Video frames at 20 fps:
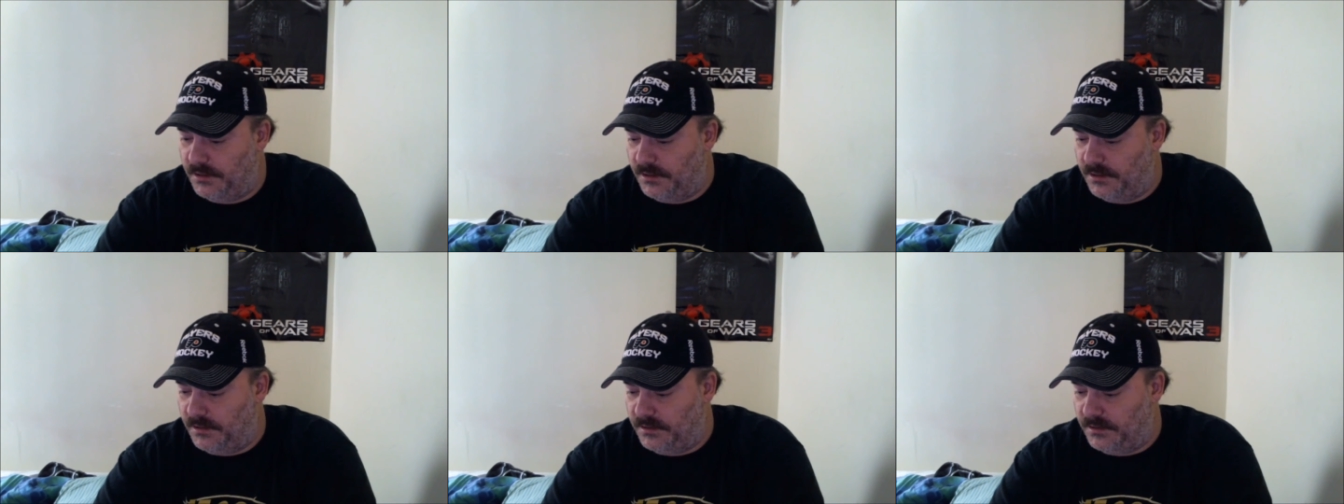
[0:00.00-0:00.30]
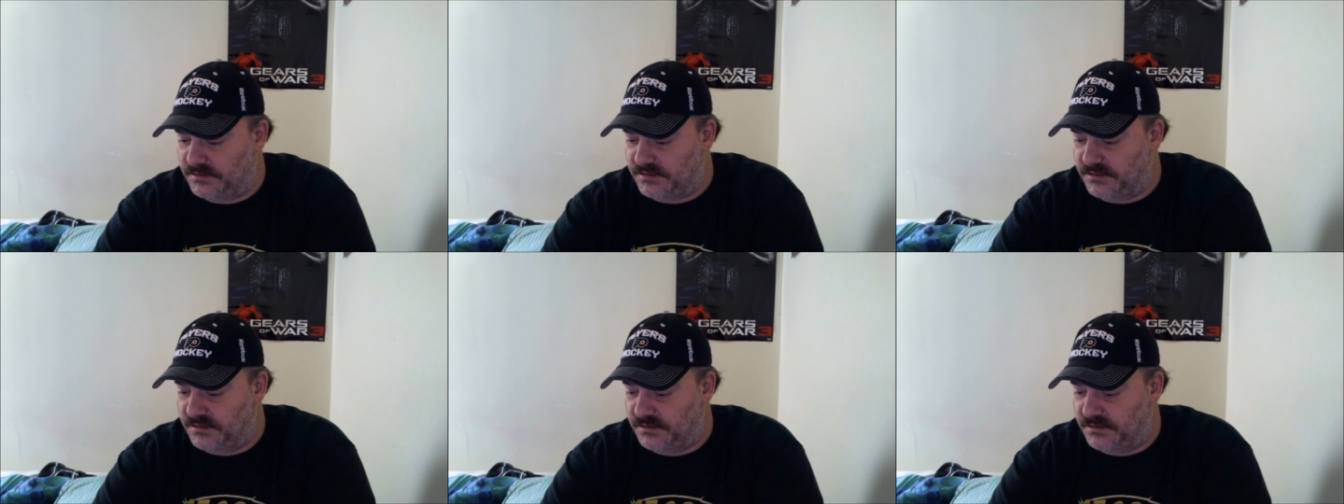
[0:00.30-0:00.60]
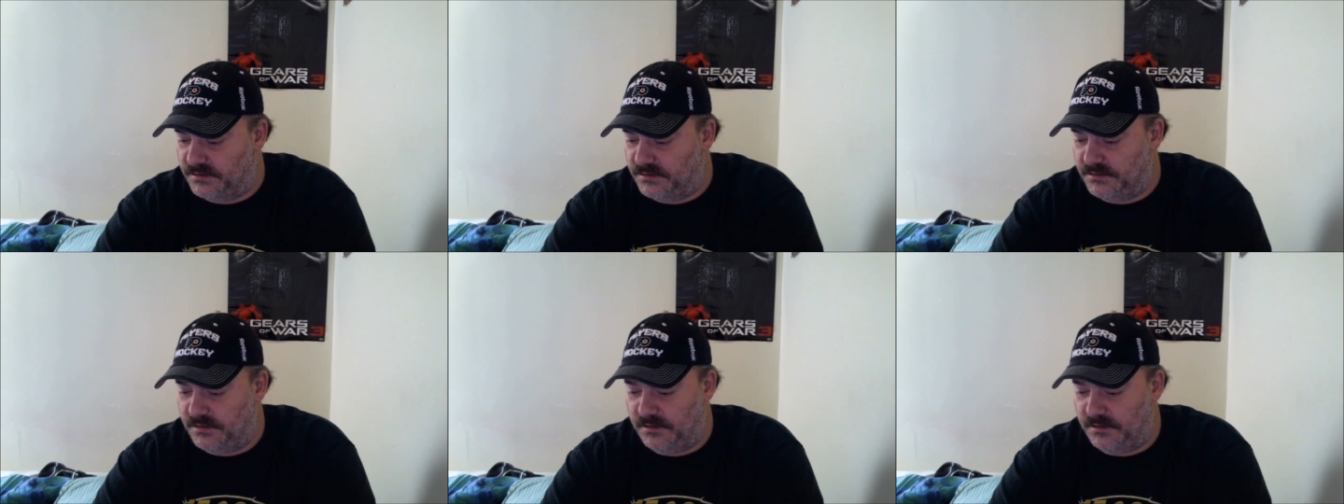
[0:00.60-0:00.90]
This
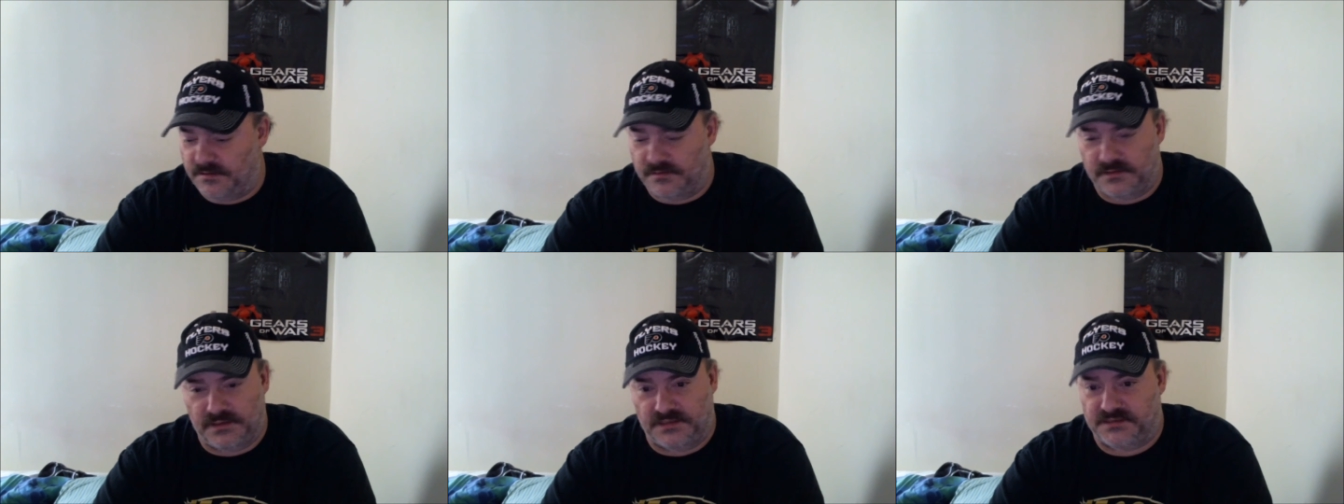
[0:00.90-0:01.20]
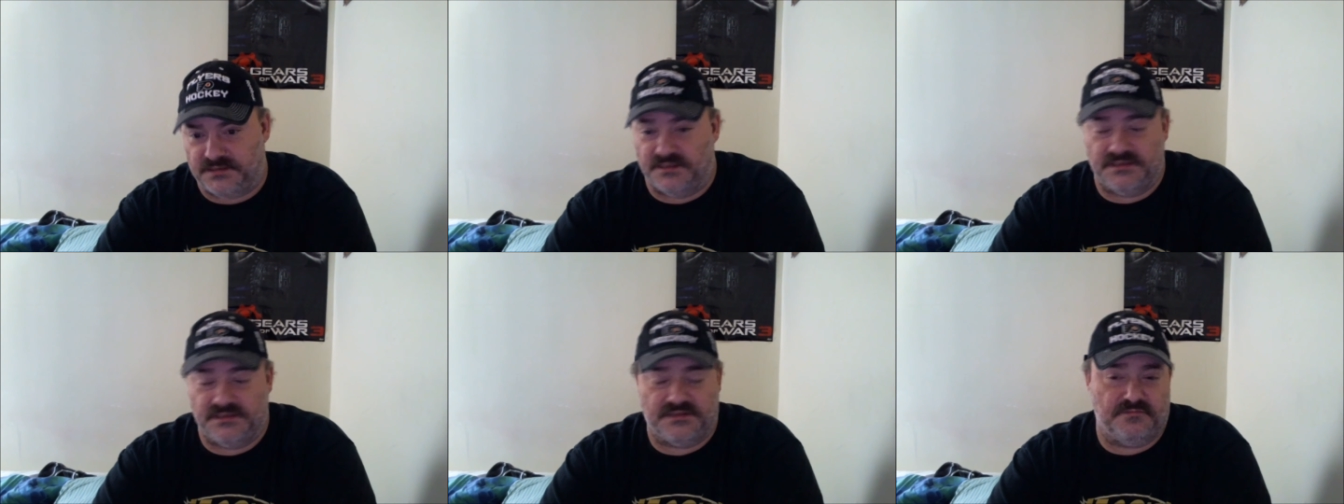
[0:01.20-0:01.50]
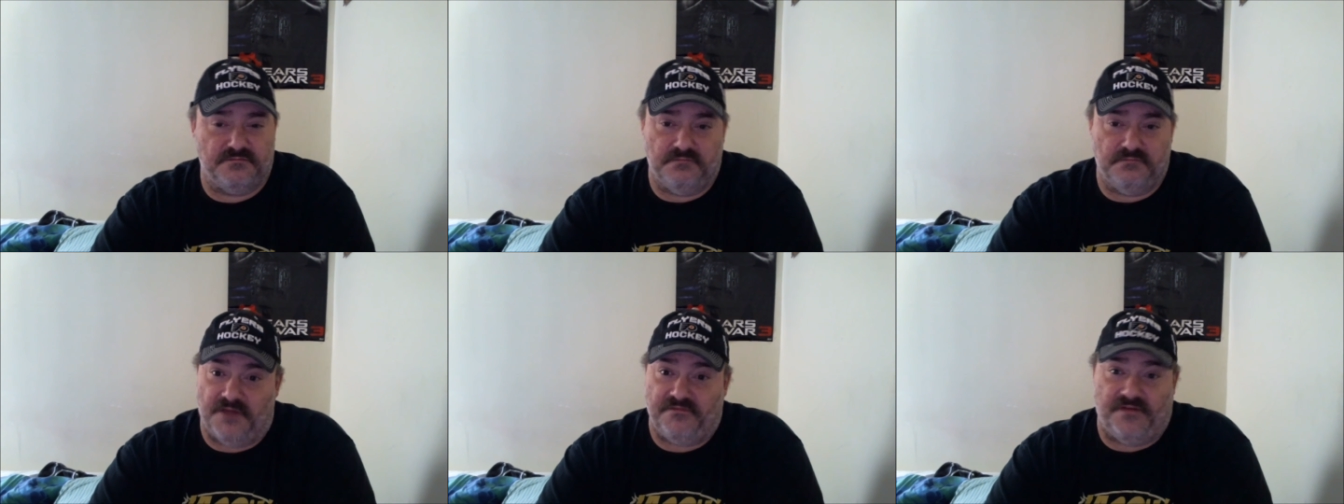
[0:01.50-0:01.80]
is this
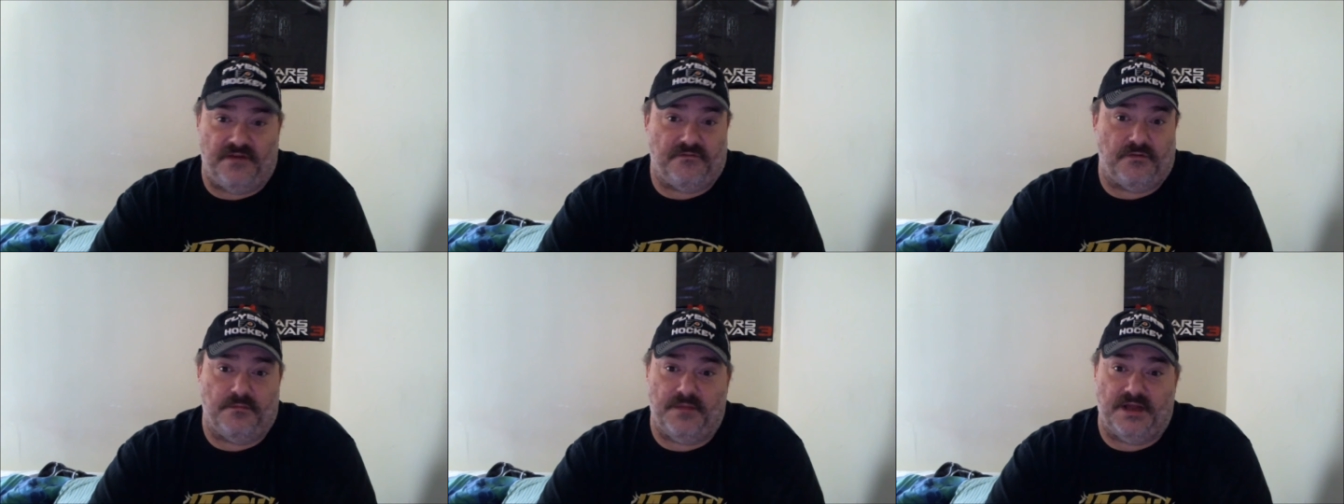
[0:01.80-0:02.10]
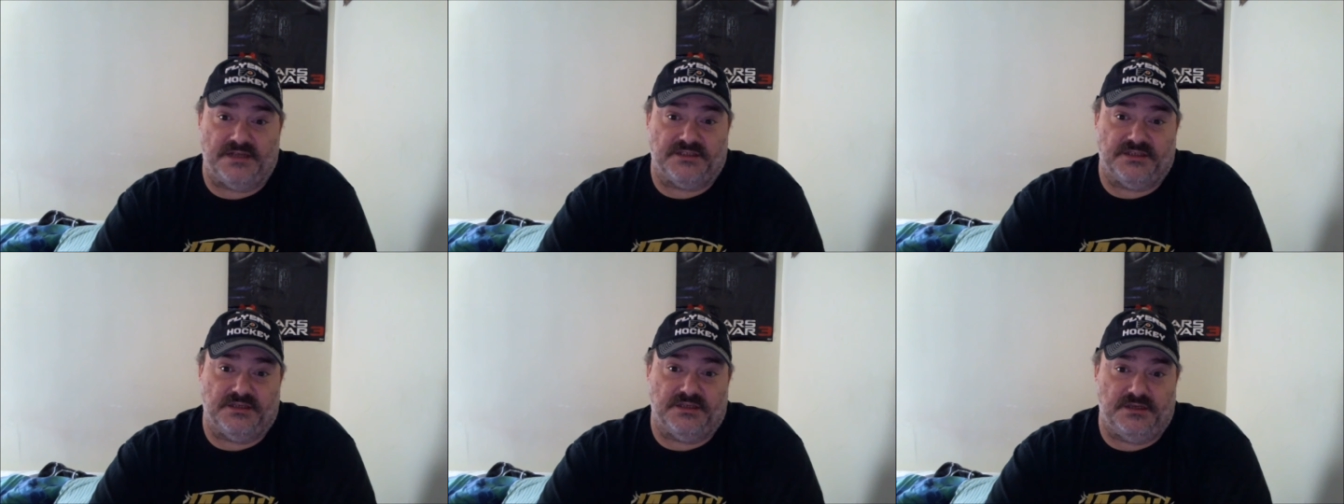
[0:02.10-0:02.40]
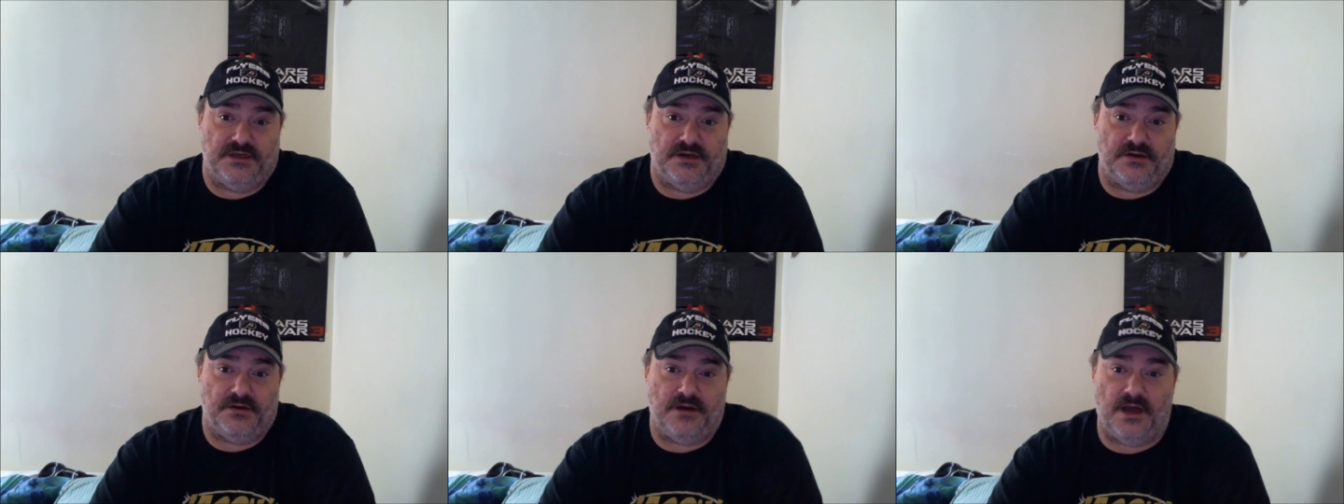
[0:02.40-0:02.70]
is my favorite match of the
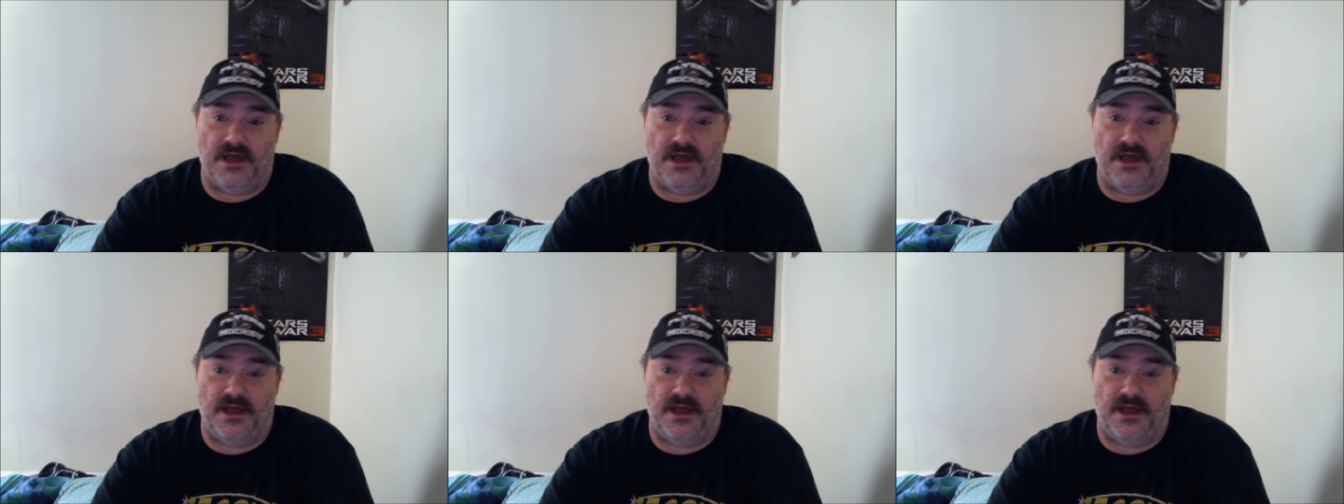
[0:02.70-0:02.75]
year.